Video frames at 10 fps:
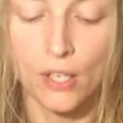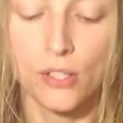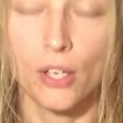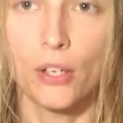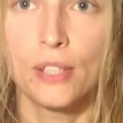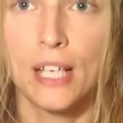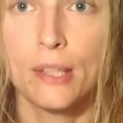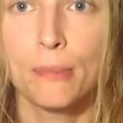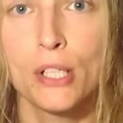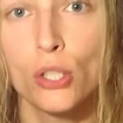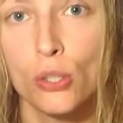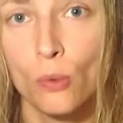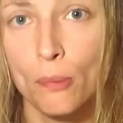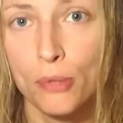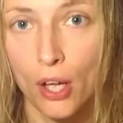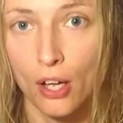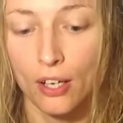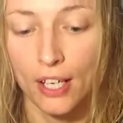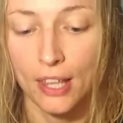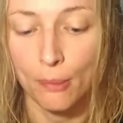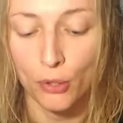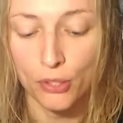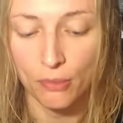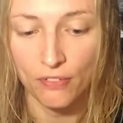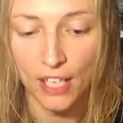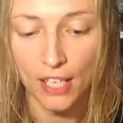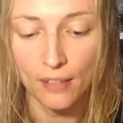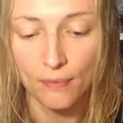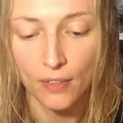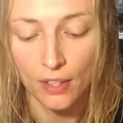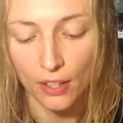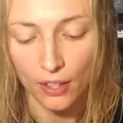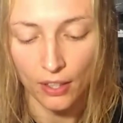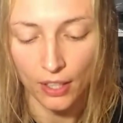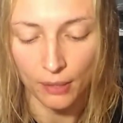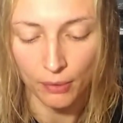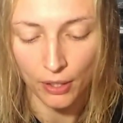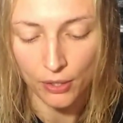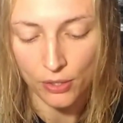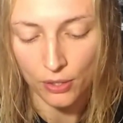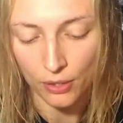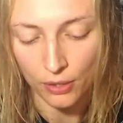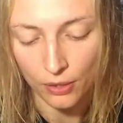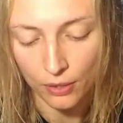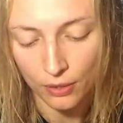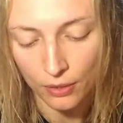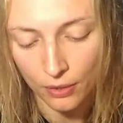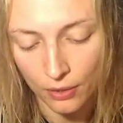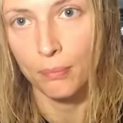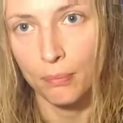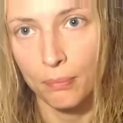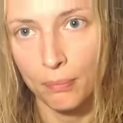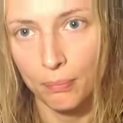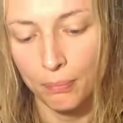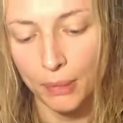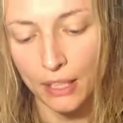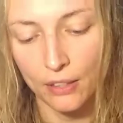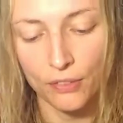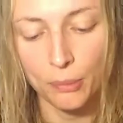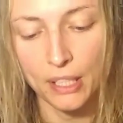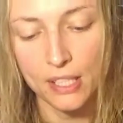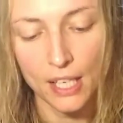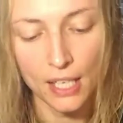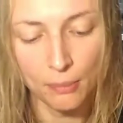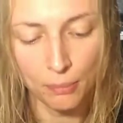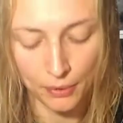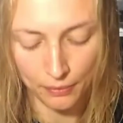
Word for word: So now that my two swabs are in the bottom of here, I am going to peel off the bit of tape.